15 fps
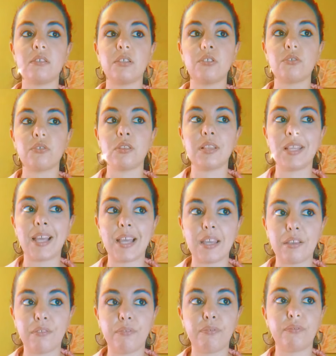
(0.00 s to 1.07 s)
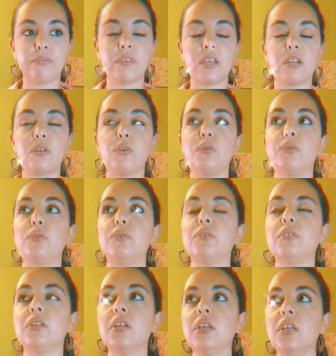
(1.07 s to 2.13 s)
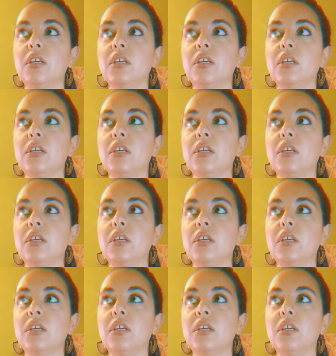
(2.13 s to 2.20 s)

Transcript: in your life, at a whole,